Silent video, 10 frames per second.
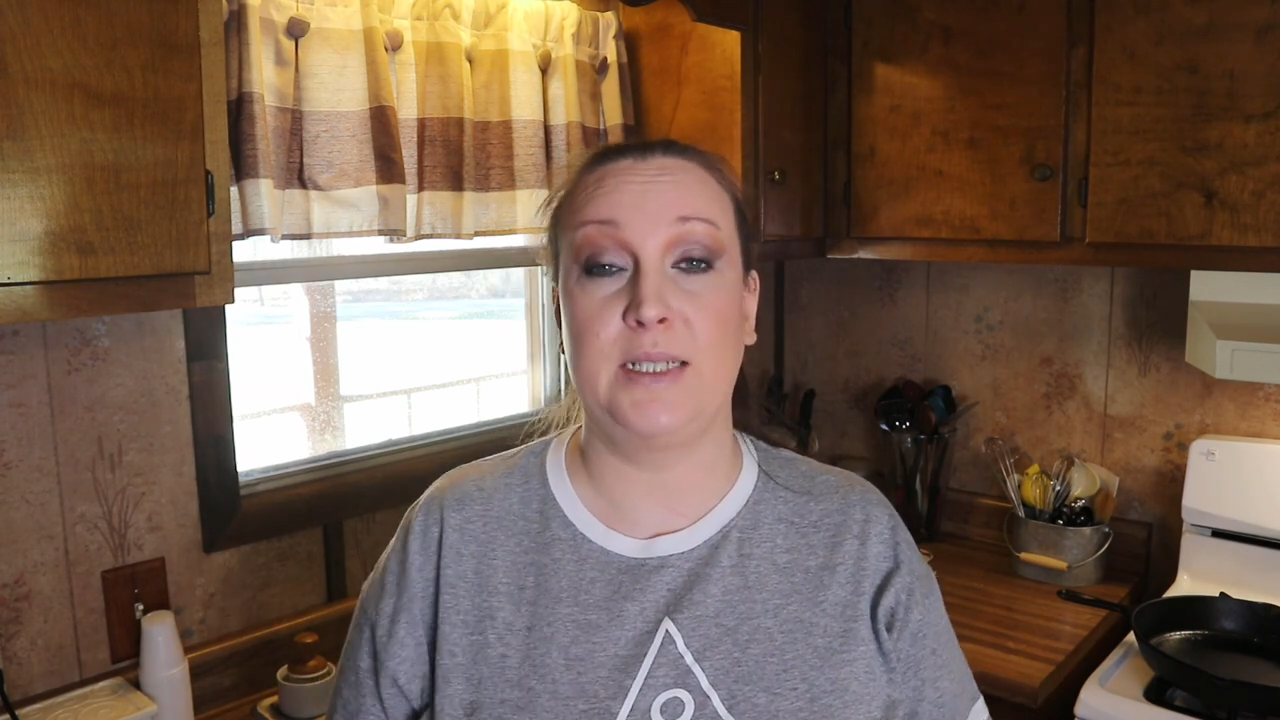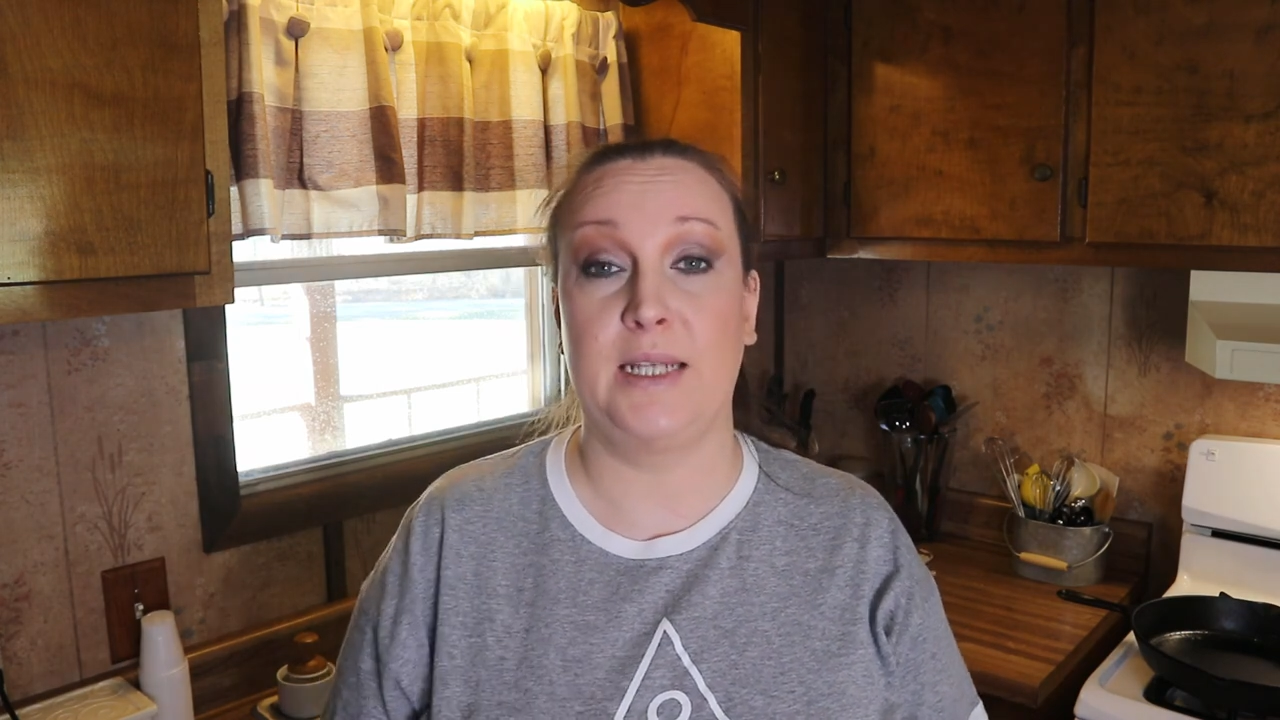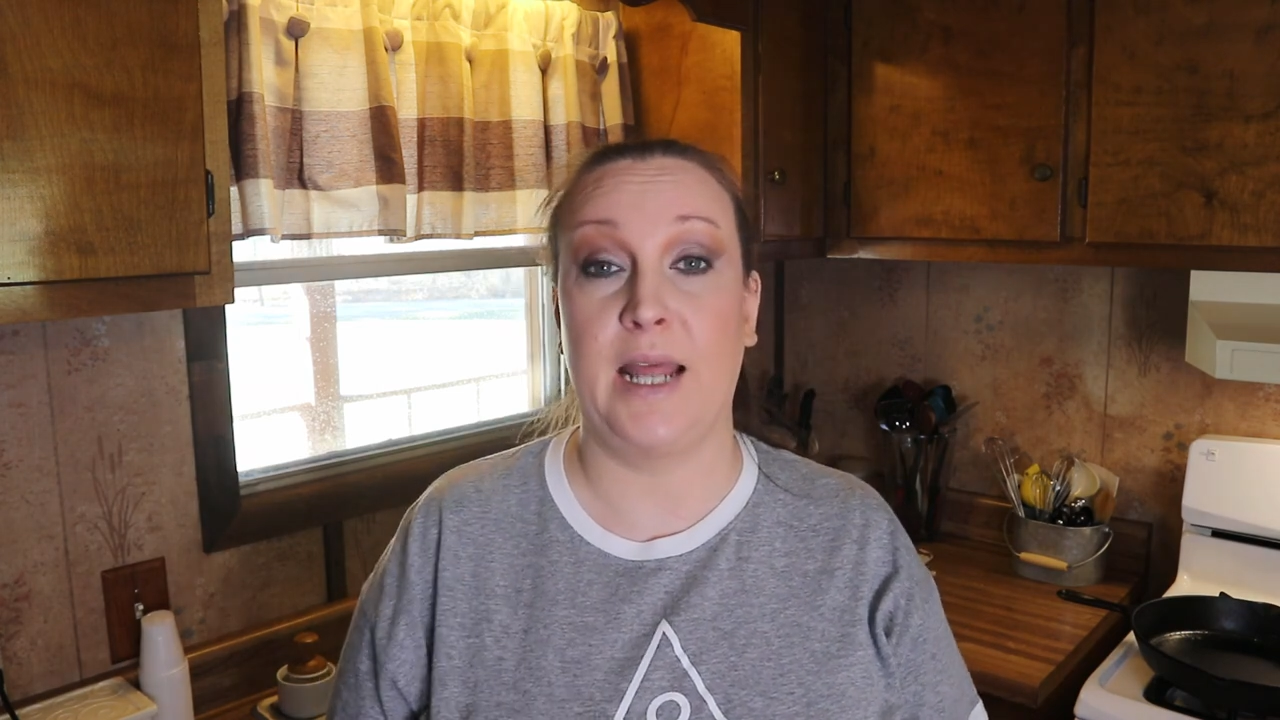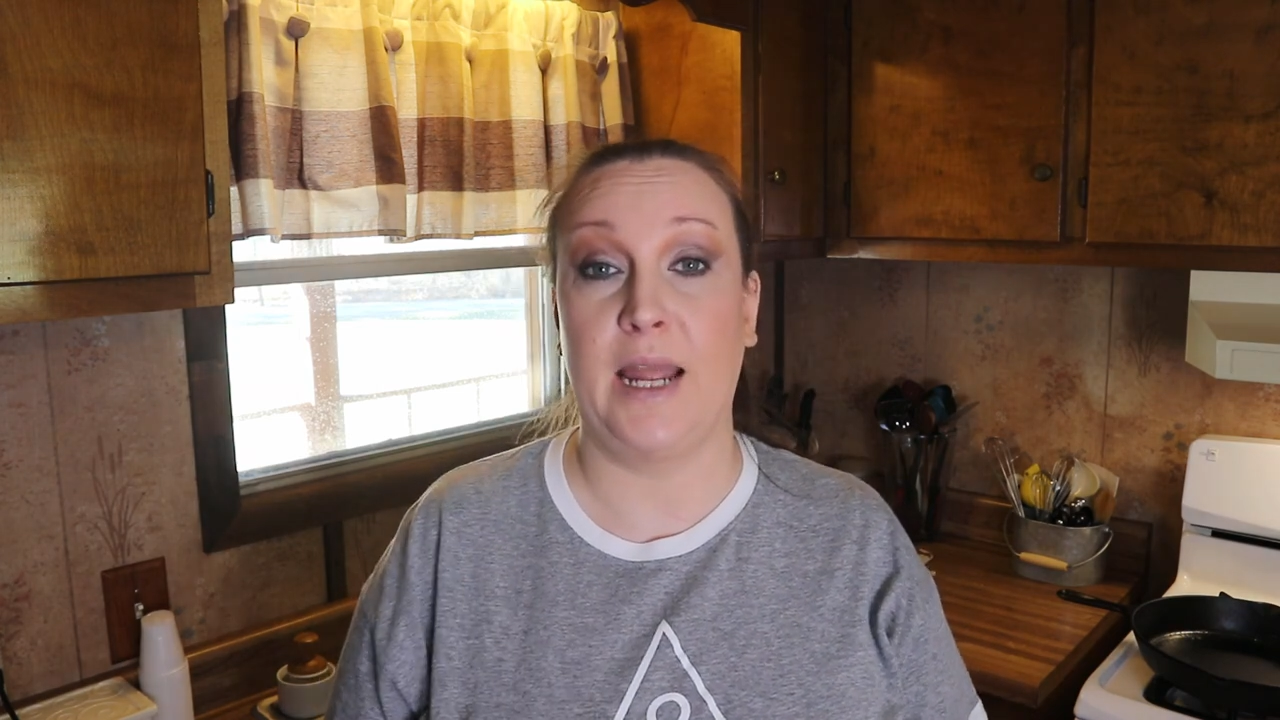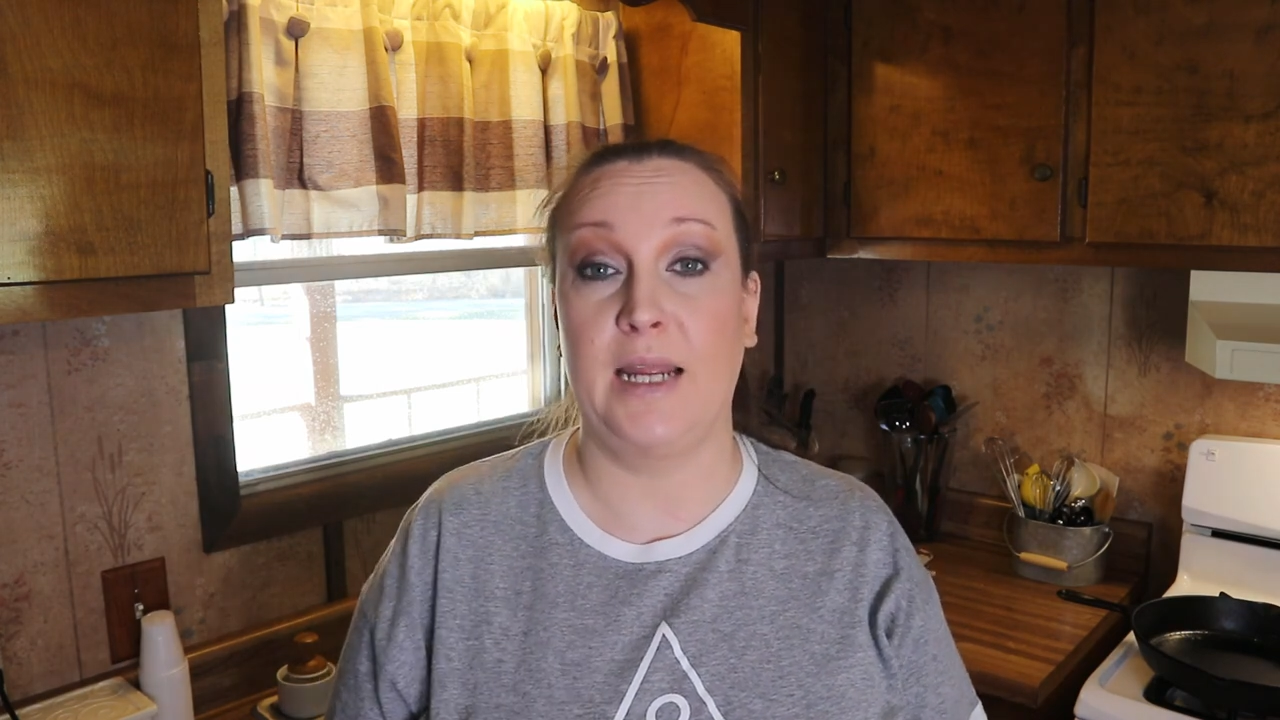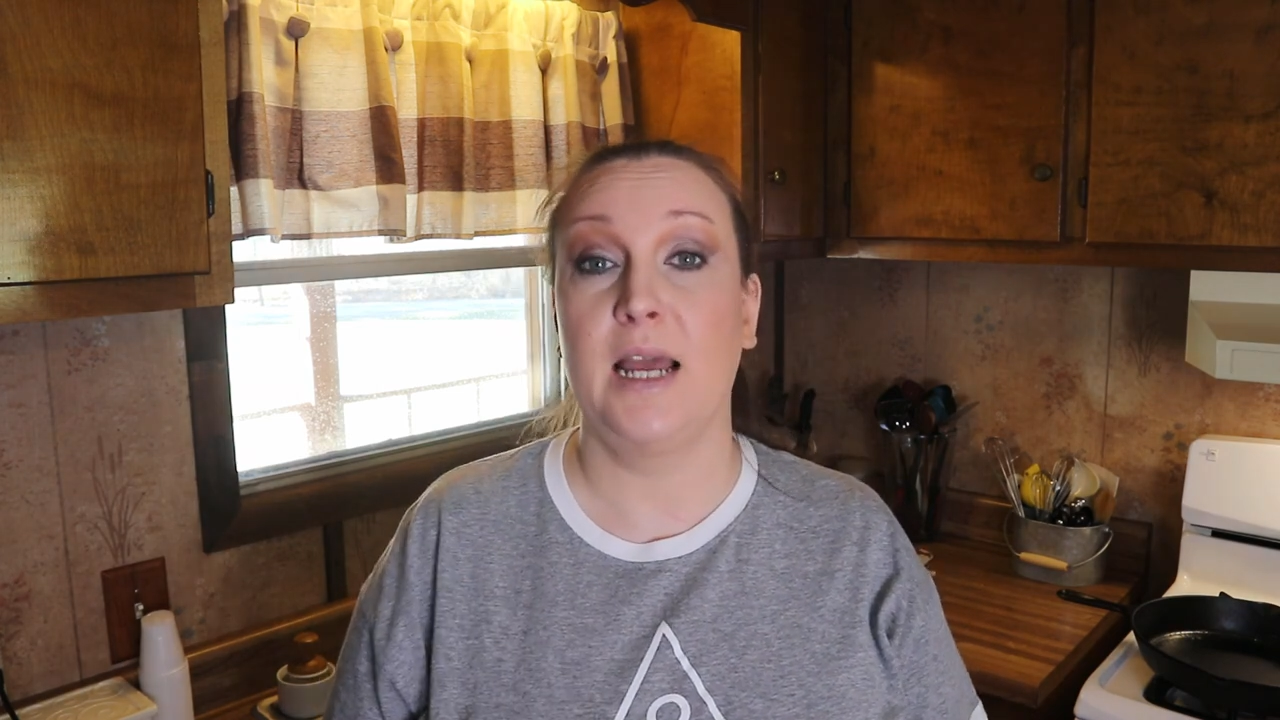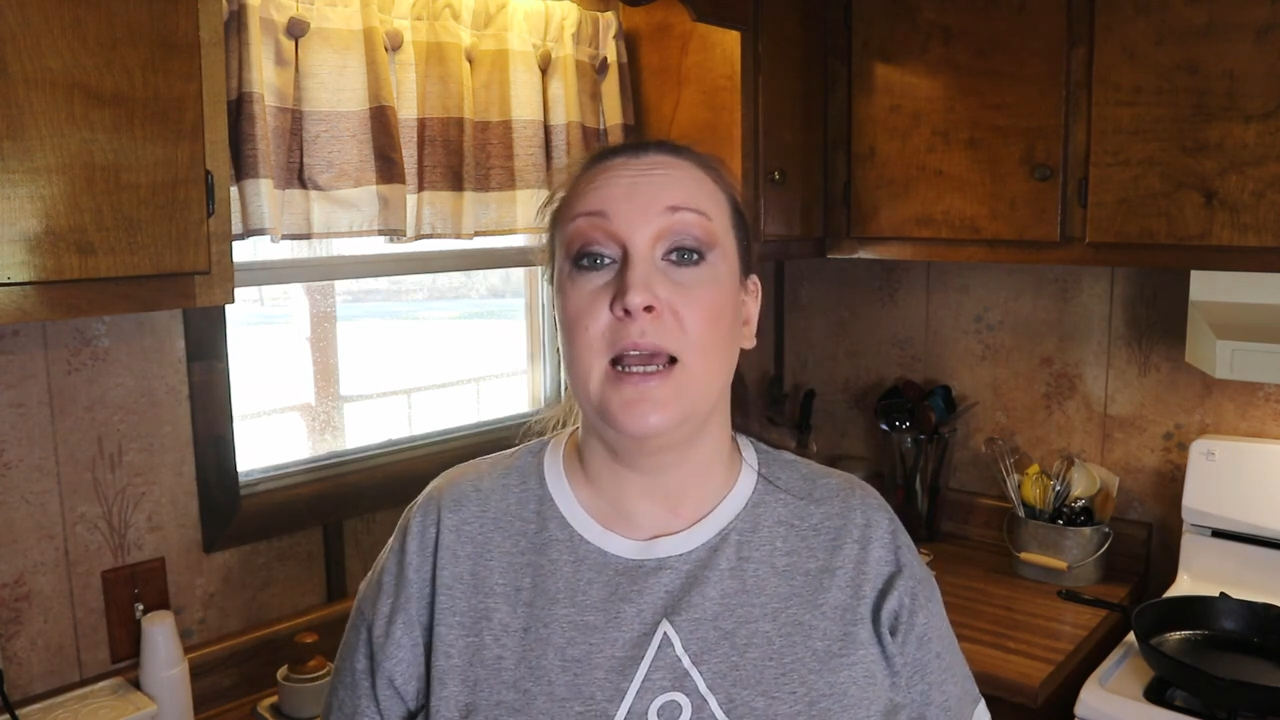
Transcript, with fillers: today